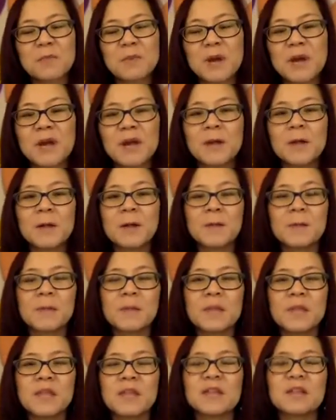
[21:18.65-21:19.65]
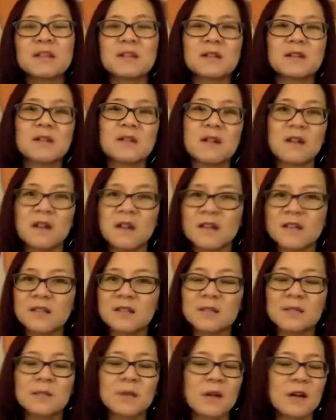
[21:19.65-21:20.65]
but these are
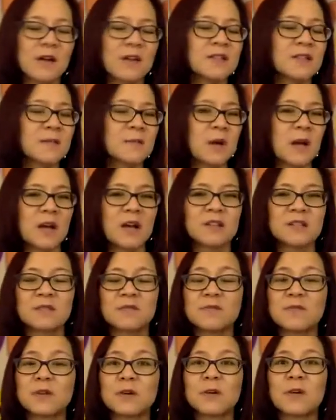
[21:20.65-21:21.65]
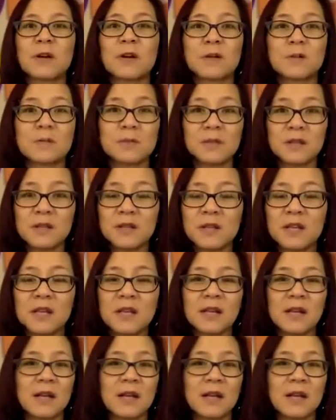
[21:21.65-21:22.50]
awesome, awesome, awesome for credibility.